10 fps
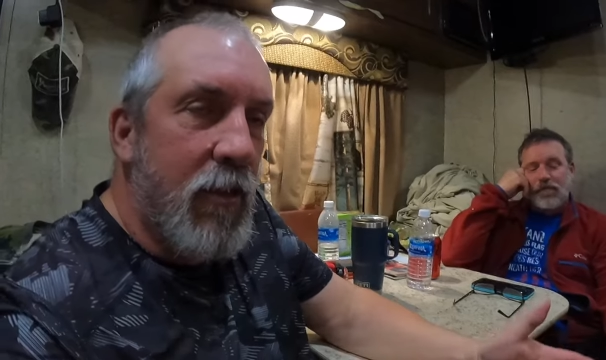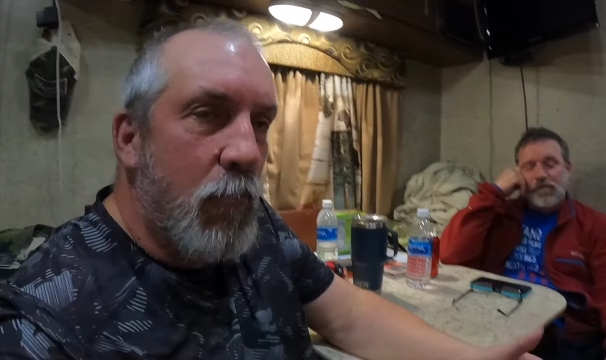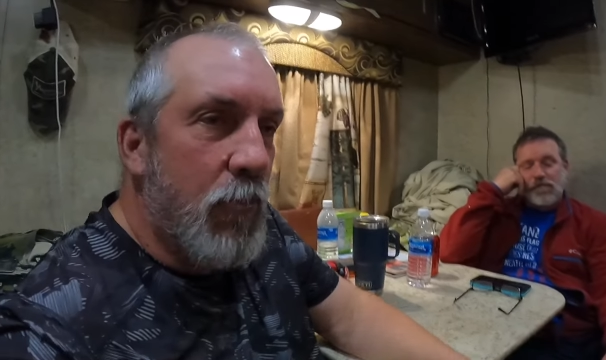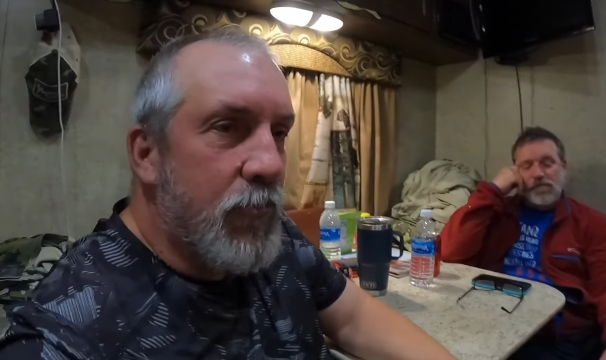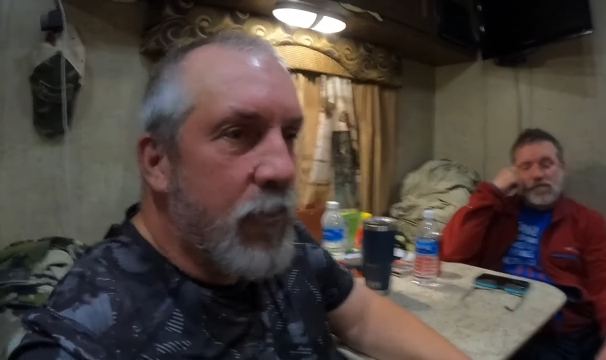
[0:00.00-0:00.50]

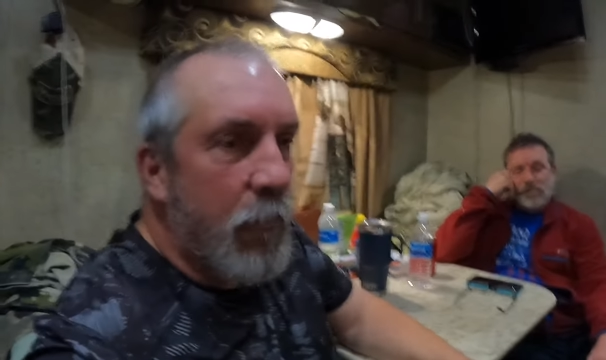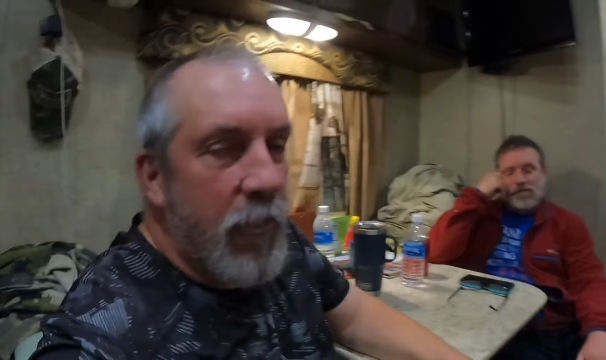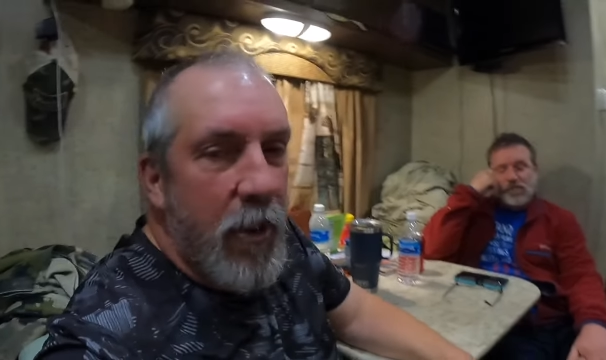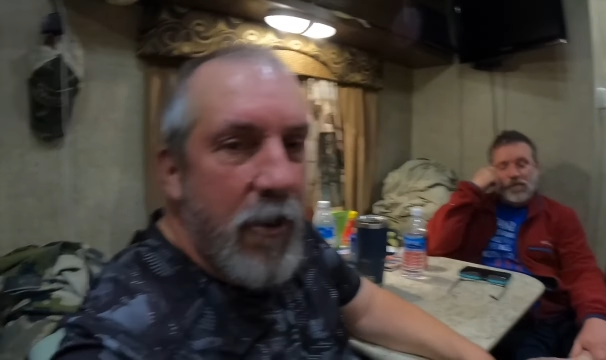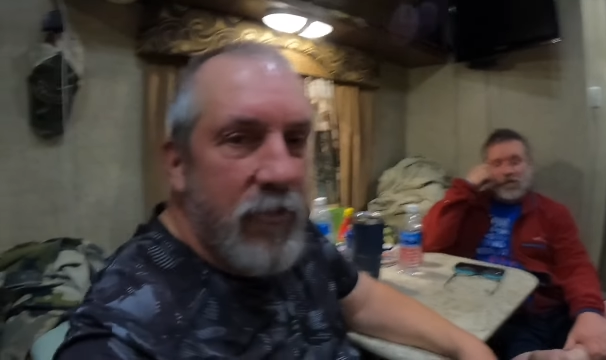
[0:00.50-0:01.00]
Speaker 1: with some of
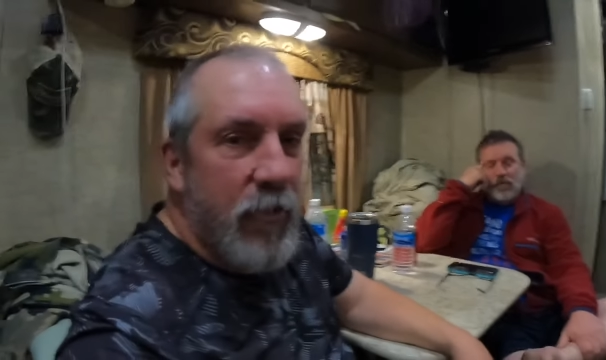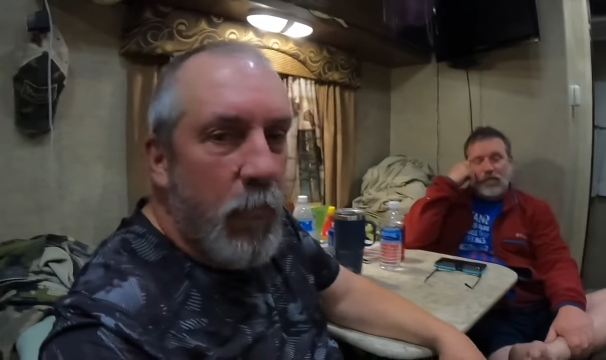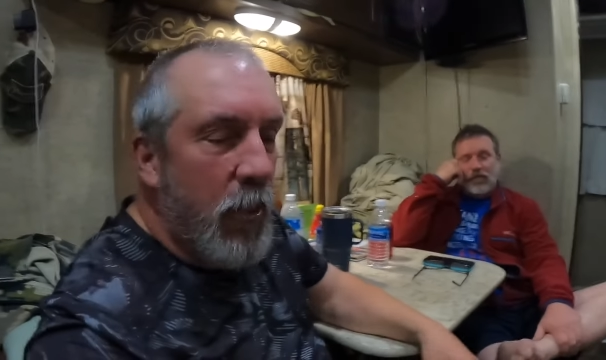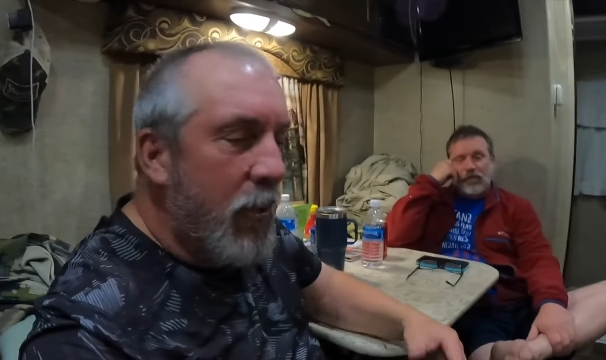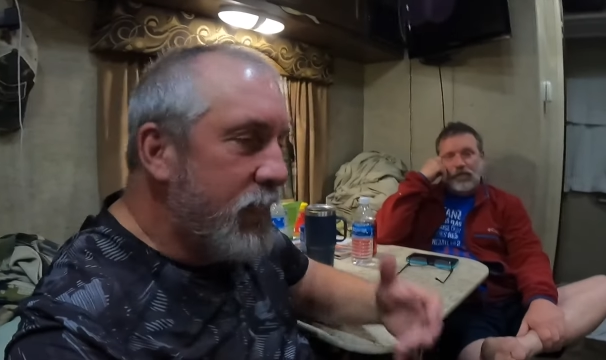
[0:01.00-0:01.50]
the areas that
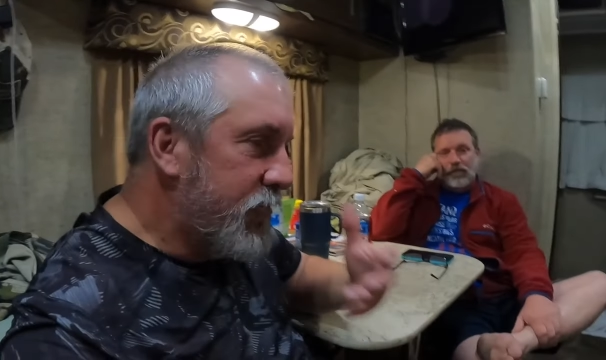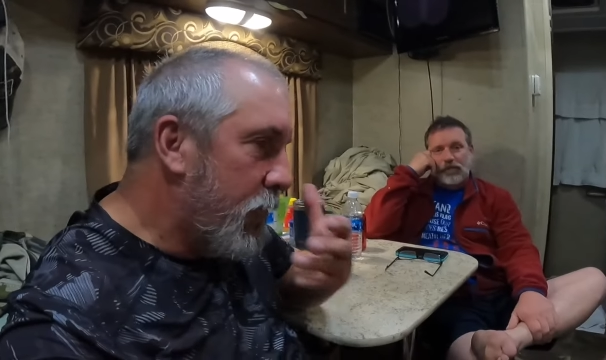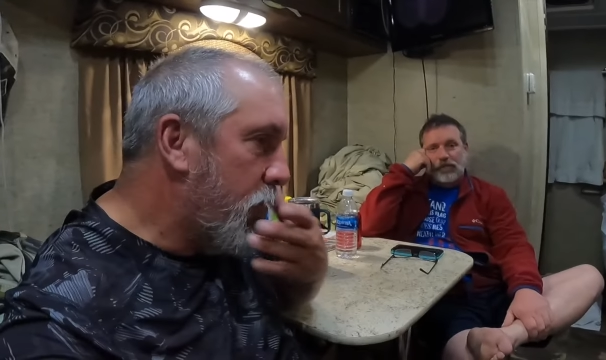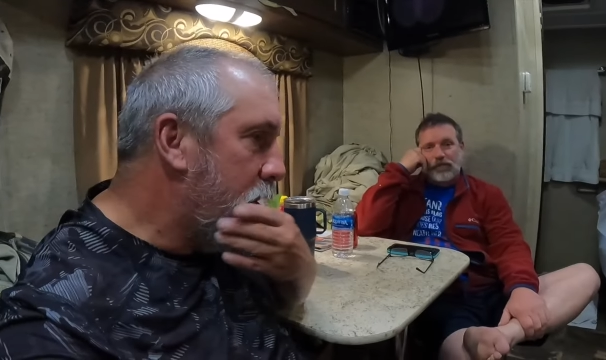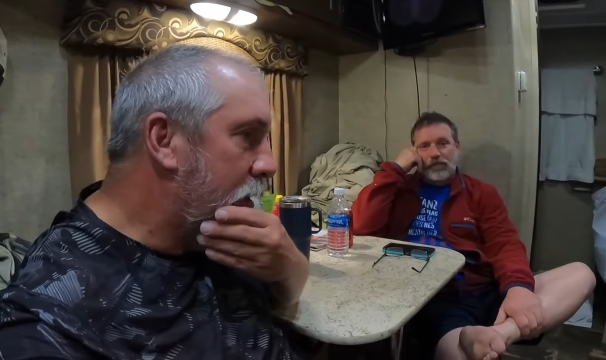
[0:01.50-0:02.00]
we're hunting.
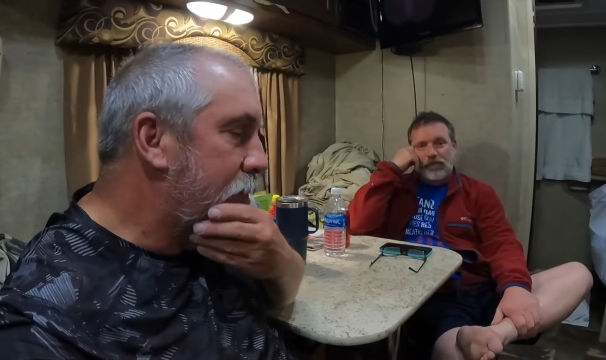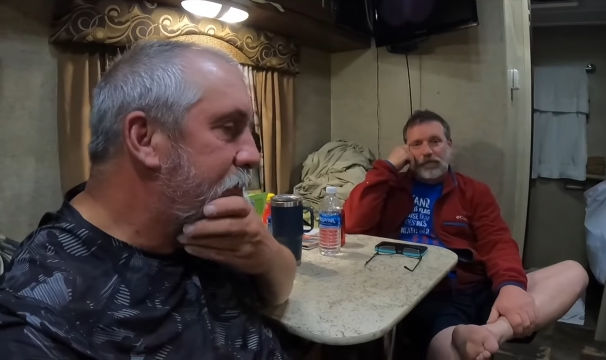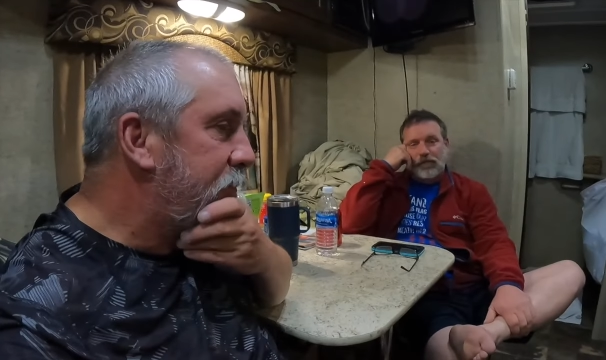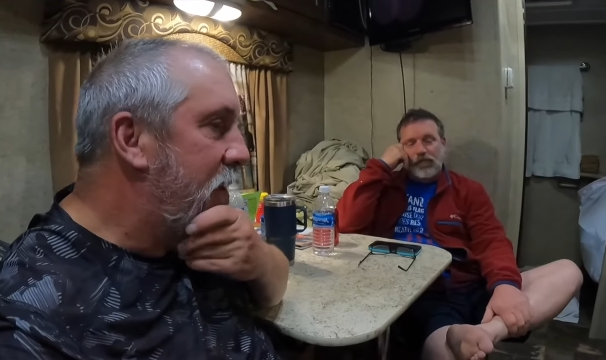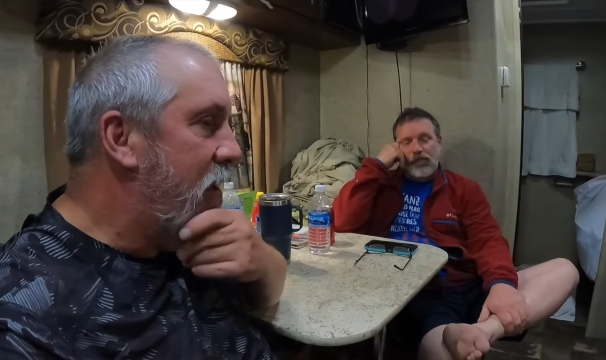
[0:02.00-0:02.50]
So uh,
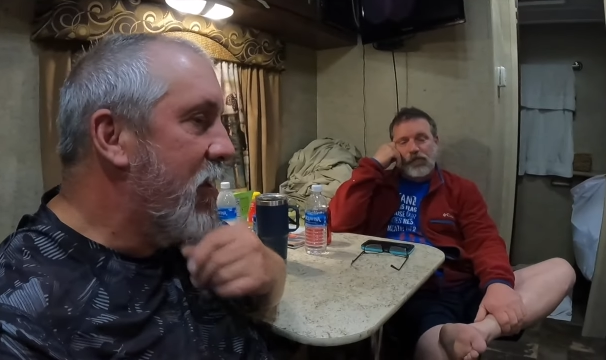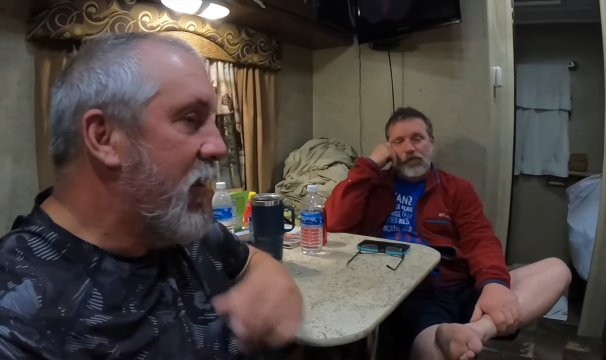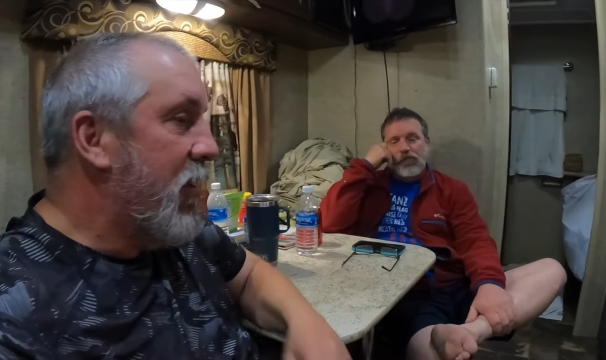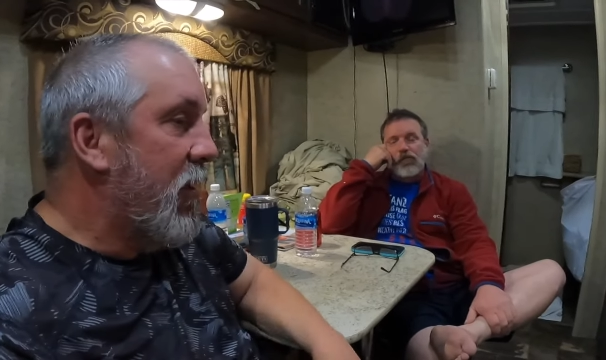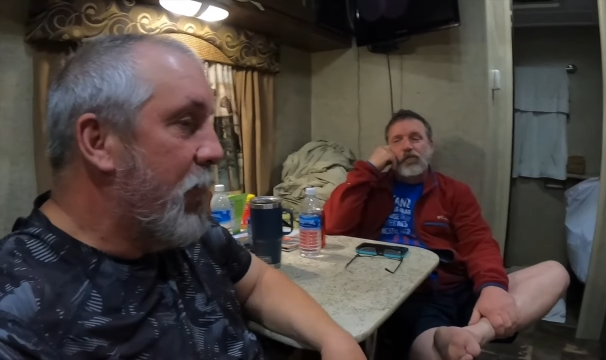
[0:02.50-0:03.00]

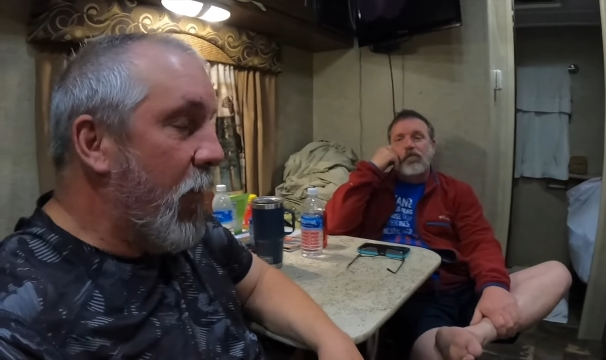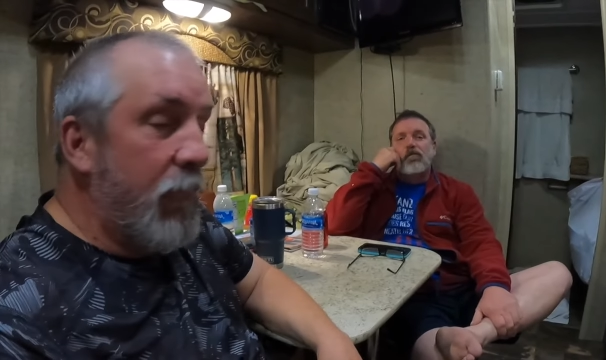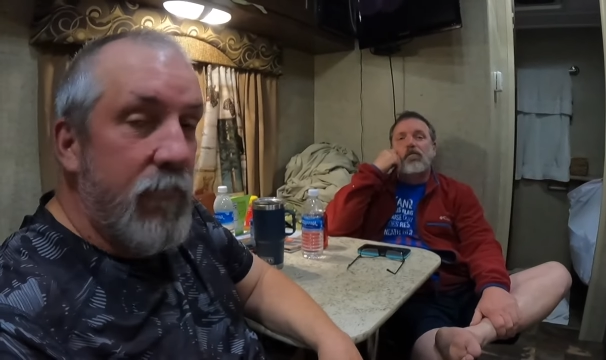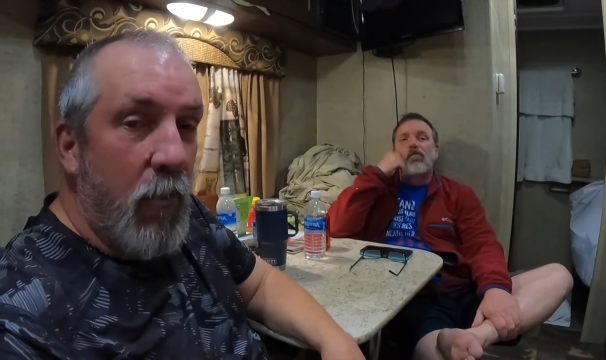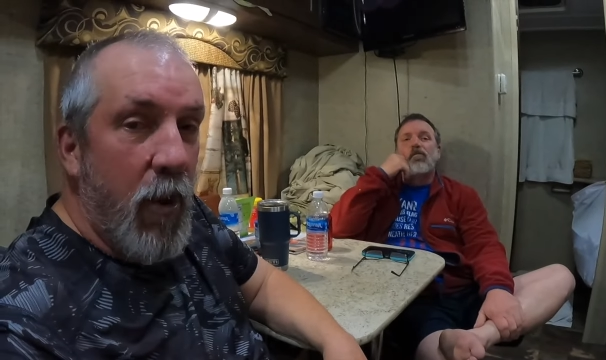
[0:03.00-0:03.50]

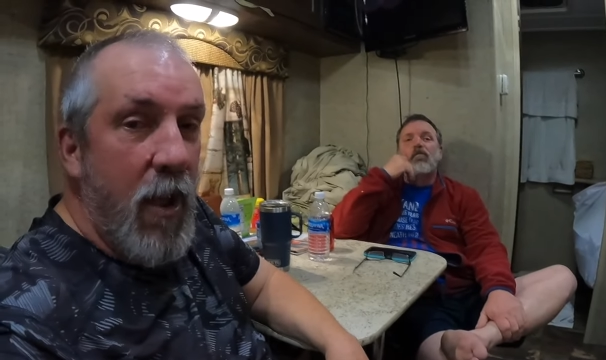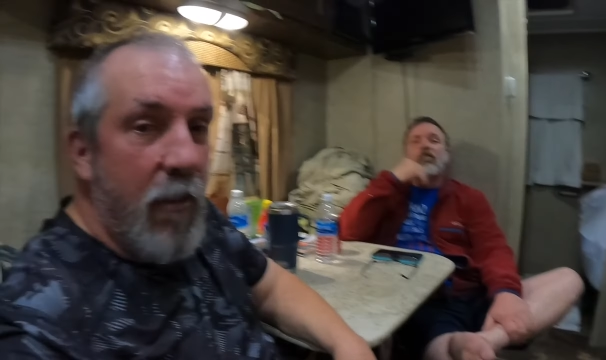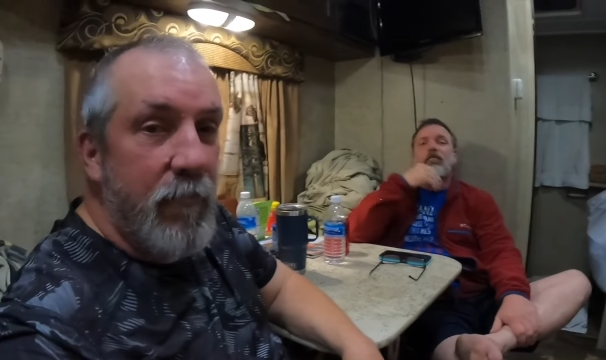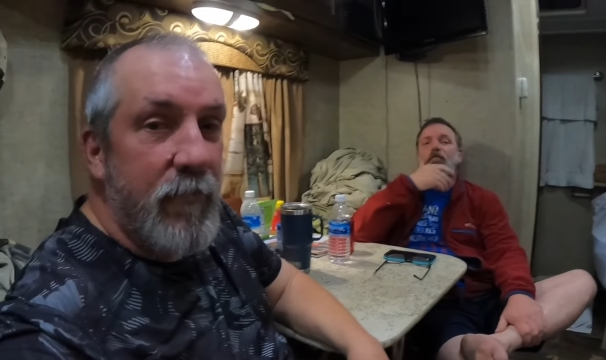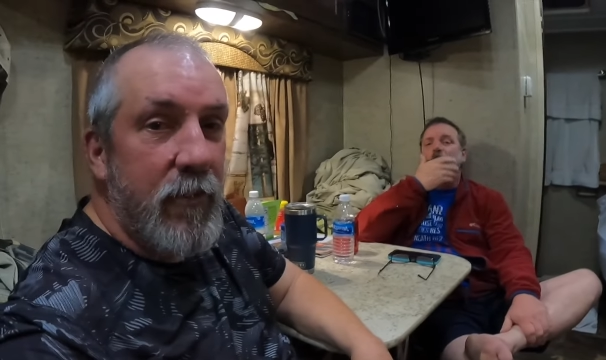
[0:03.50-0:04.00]
but
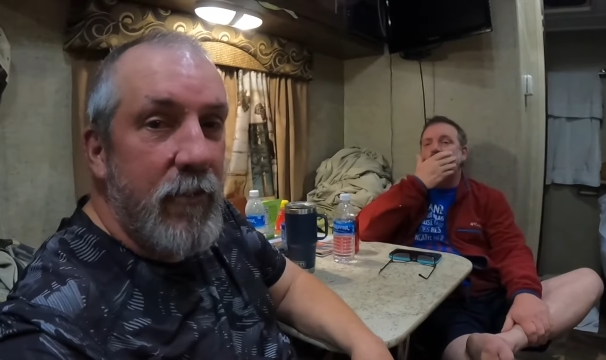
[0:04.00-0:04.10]
crap.